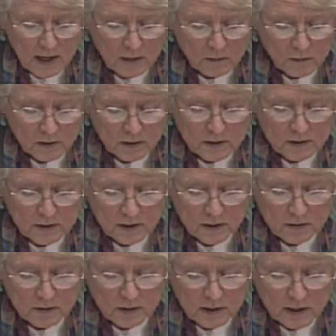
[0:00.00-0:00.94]
and will
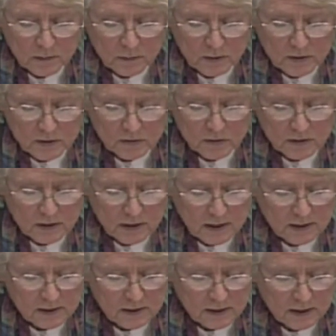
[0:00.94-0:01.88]
continue to keep prisoners
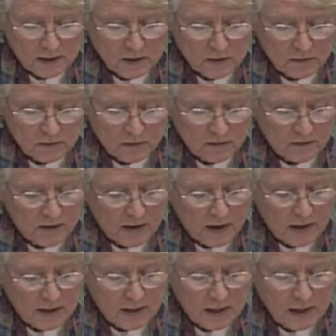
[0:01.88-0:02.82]
in isolation for
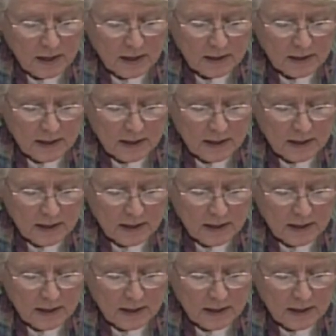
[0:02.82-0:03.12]
vague